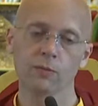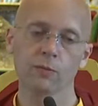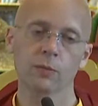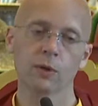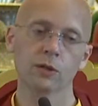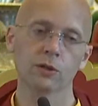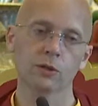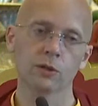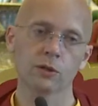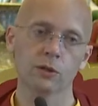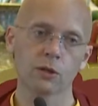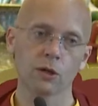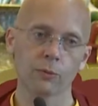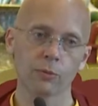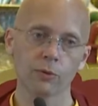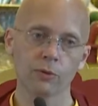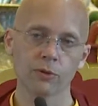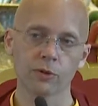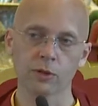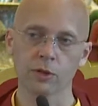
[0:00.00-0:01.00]
mentioned a
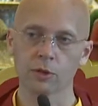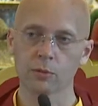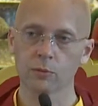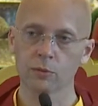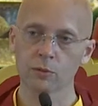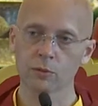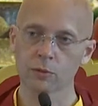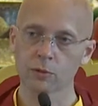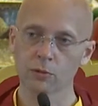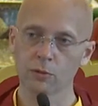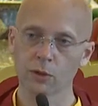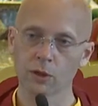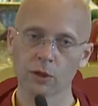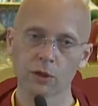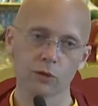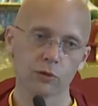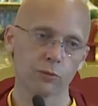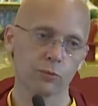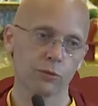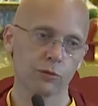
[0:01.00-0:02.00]
couple times in the Great
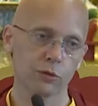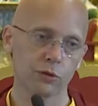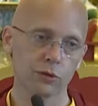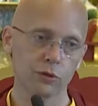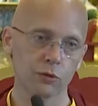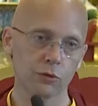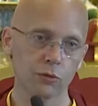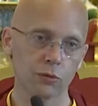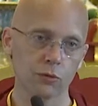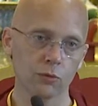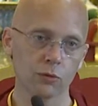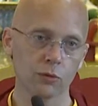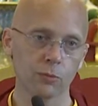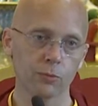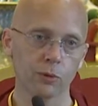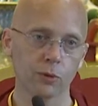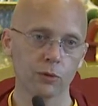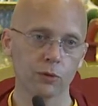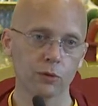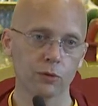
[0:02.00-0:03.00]
Exposition School, the
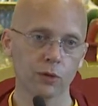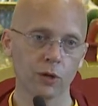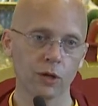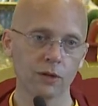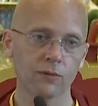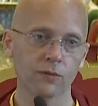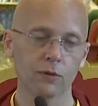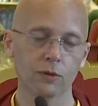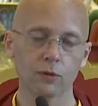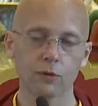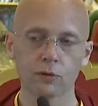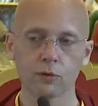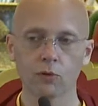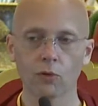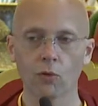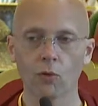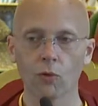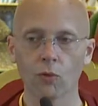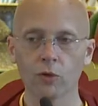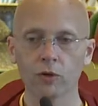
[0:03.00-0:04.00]
Bodhisattva is an
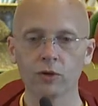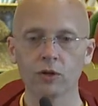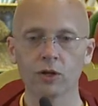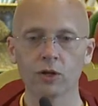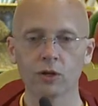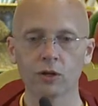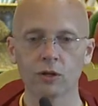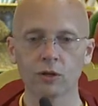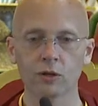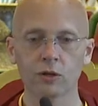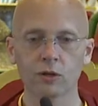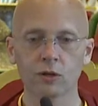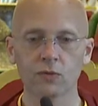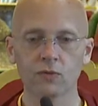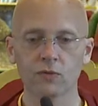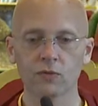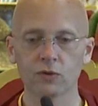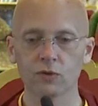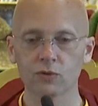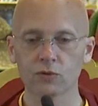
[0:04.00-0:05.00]
ordinary
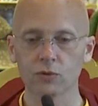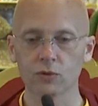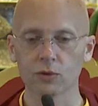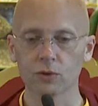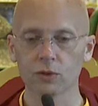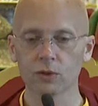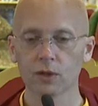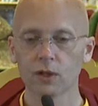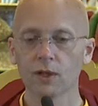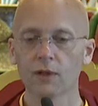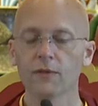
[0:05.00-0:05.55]
individual